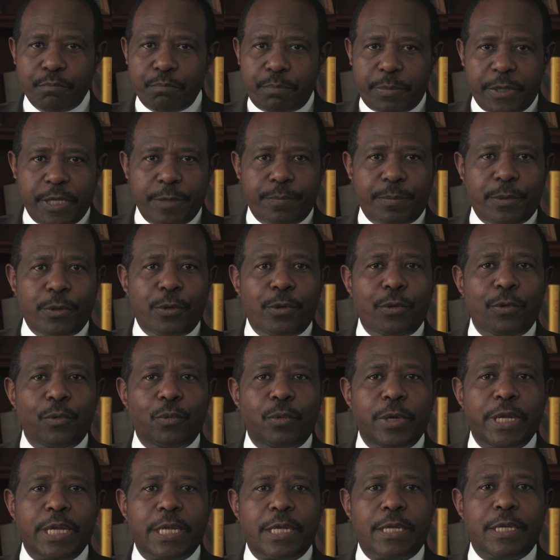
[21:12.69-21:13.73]
people
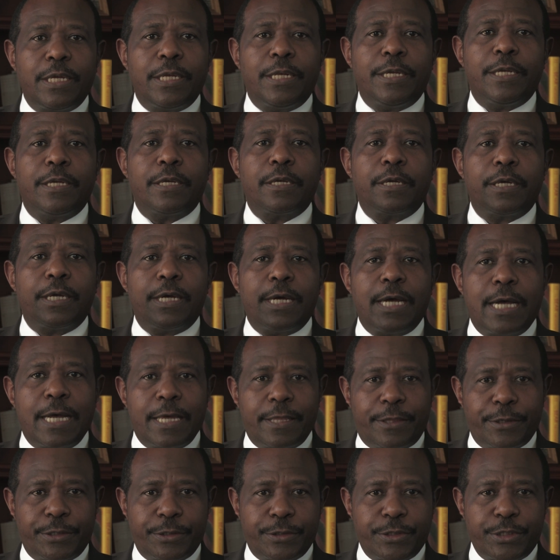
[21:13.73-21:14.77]
were killing
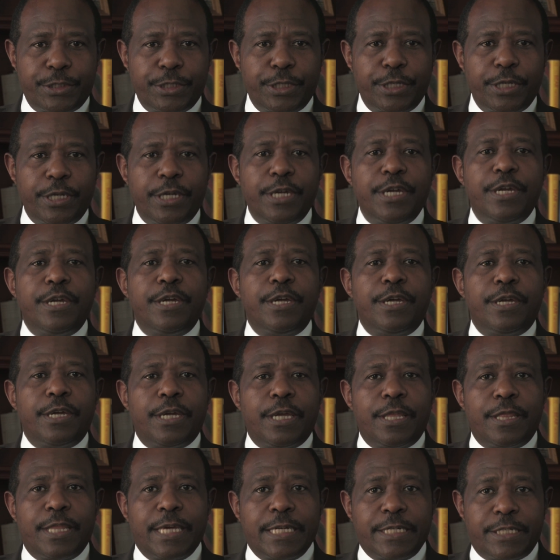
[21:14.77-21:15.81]
others.
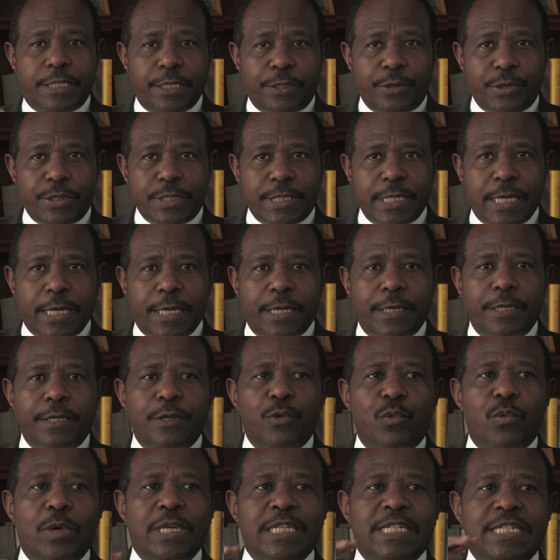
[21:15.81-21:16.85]
And the genocide
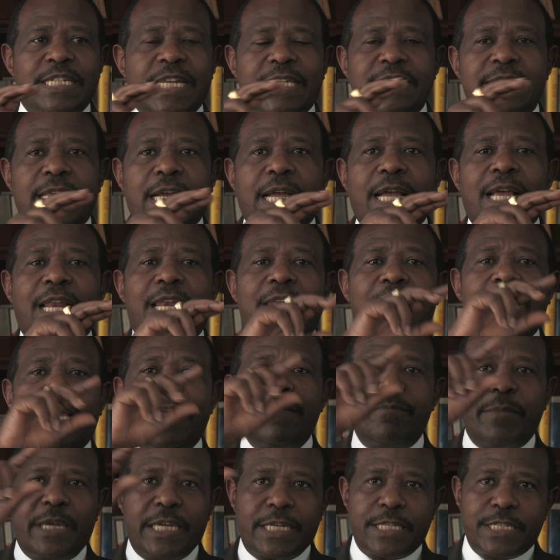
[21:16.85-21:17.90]
was just a
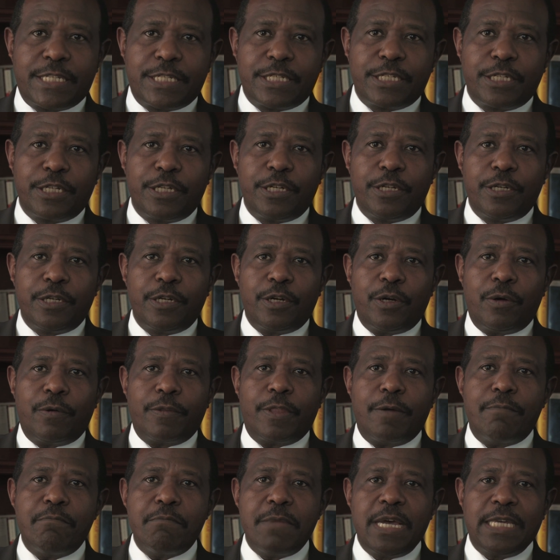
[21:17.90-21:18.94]
climax
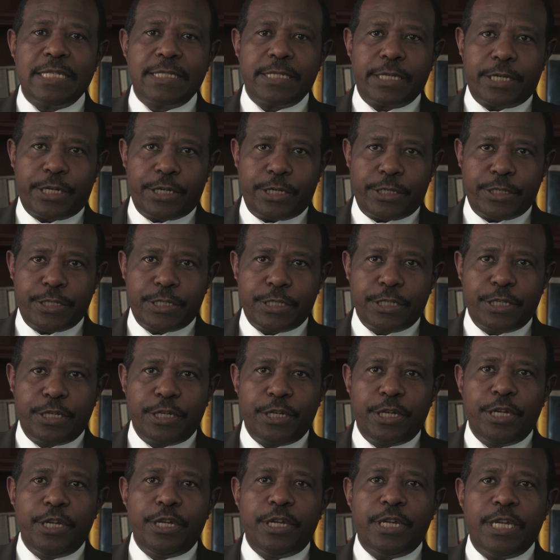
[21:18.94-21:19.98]
of the massacres.
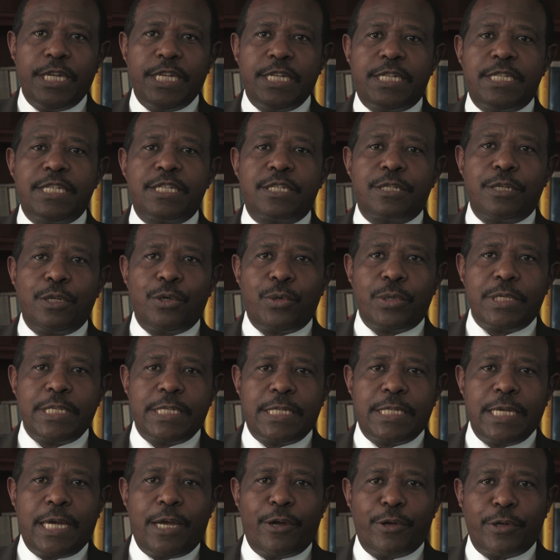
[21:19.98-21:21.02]
It slowed
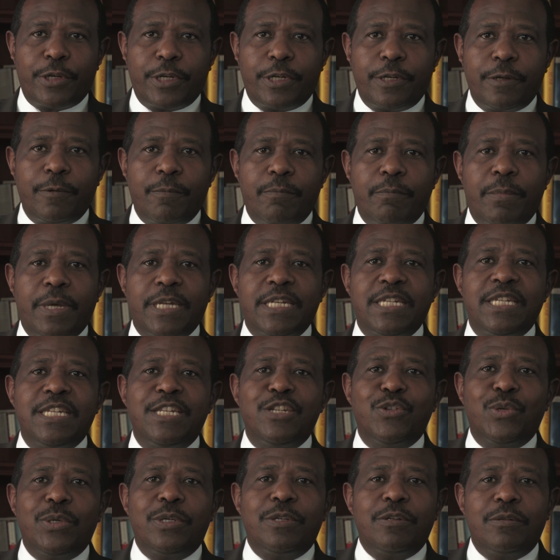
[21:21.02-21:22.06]
down, but
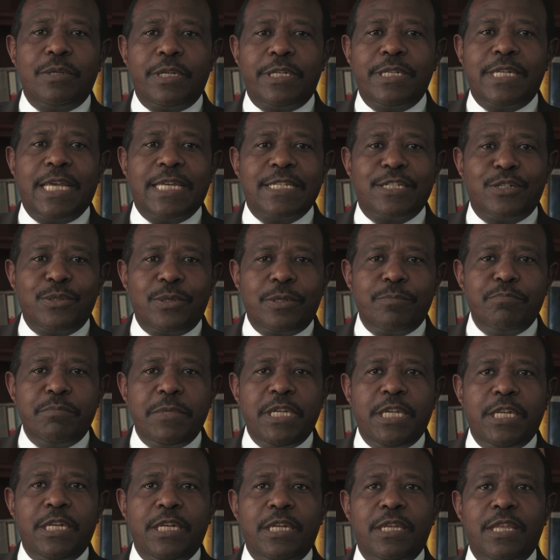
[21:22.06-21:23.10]
does not
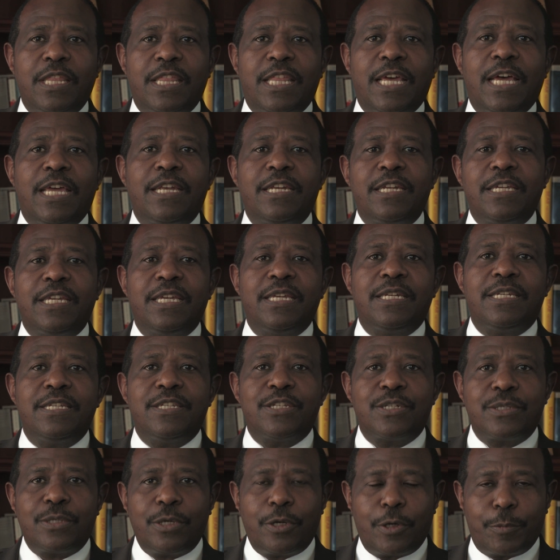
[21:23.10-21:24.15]
mean that it
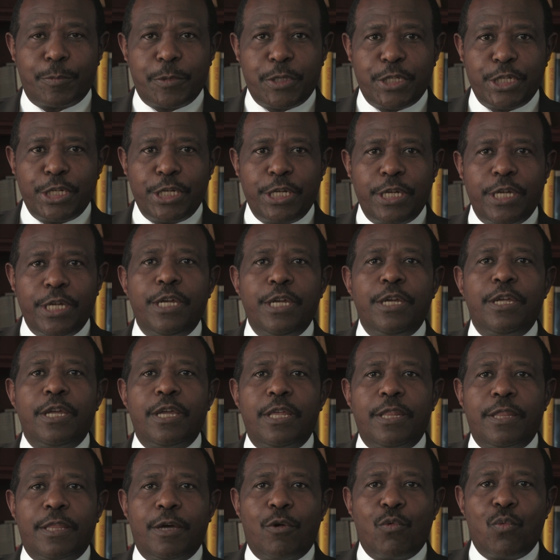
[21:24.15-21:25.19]
stopped.
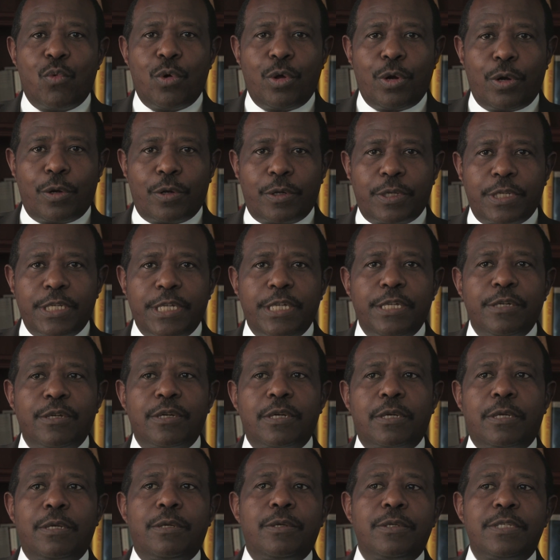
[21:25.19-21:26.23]
And the world
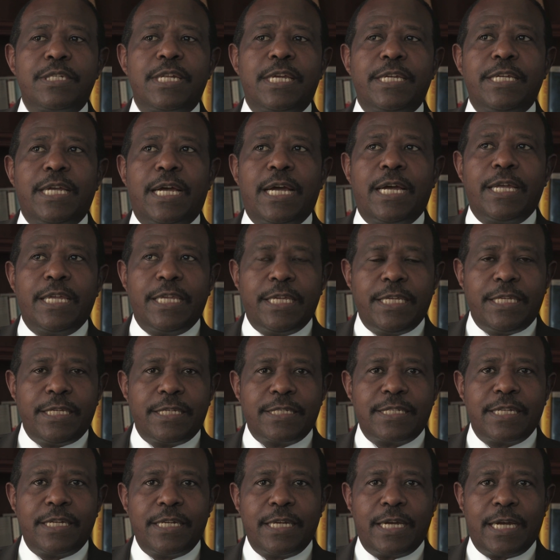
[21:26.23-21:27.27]
closed
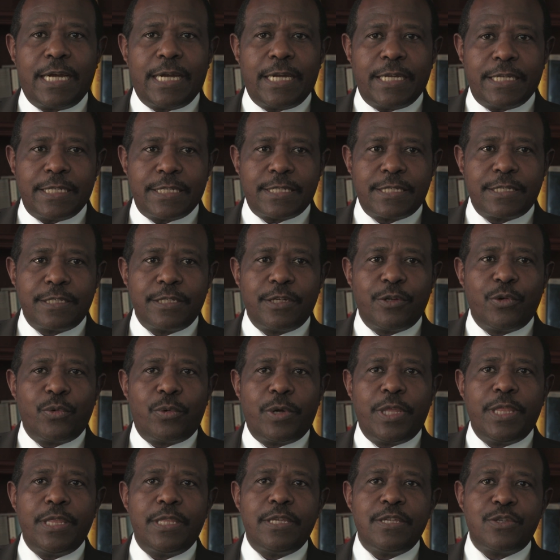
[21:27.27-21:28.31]
ears and eyes
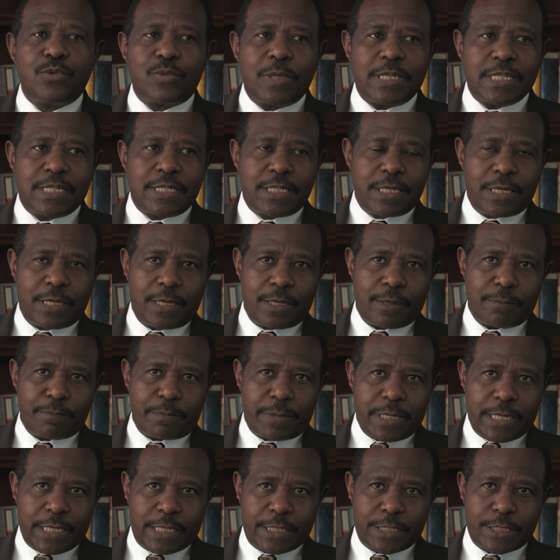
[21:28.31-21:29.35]
when this was taking
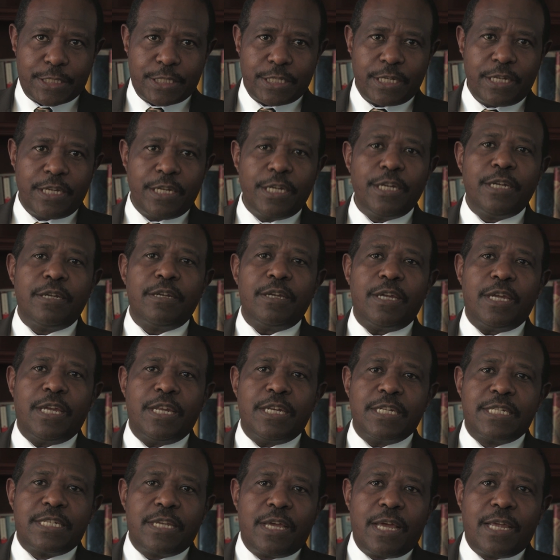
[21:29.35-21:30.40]
place,
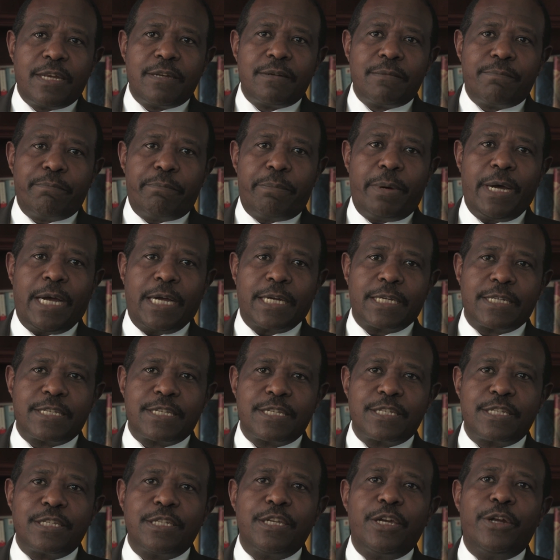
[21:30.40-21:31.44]
and turned
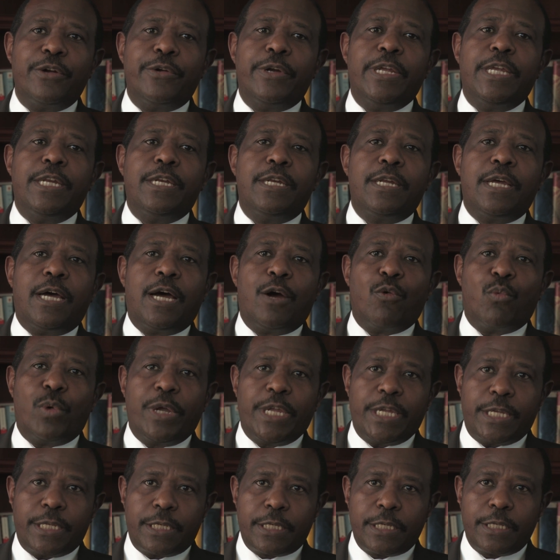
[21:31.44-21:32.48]
backs, ran
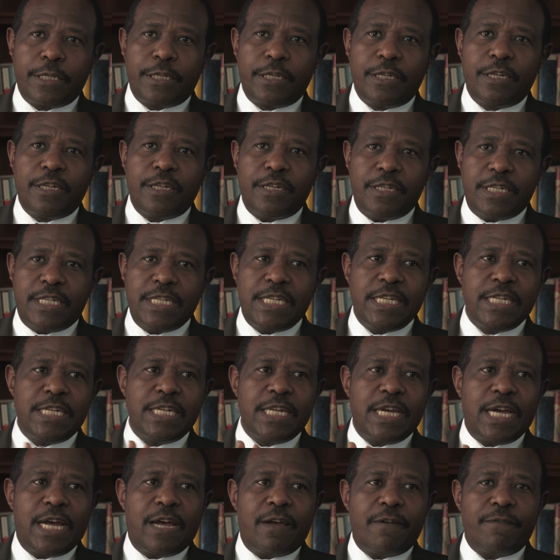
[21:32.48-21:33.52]
away,
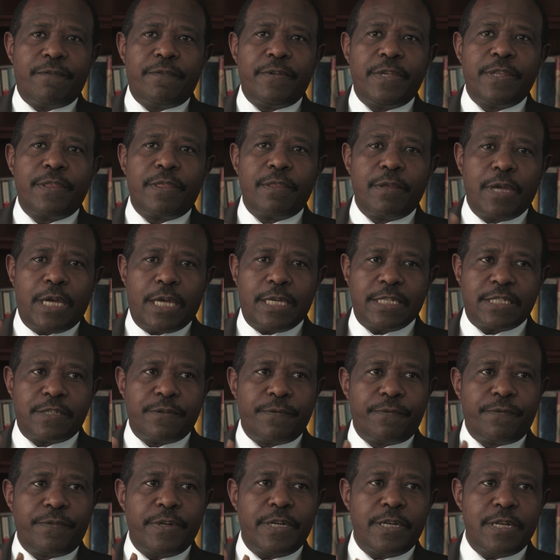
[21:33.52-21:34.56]
did as
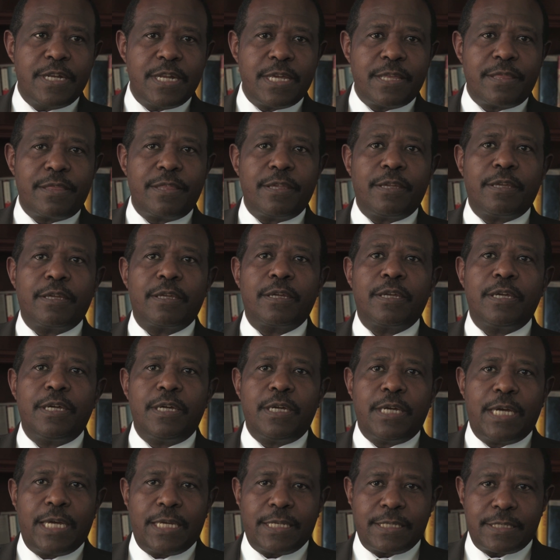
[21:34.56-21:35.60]
if nothing
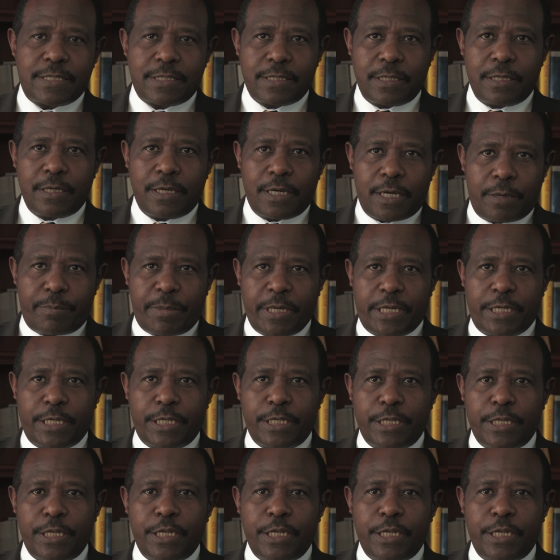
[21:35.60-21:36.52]
has happened.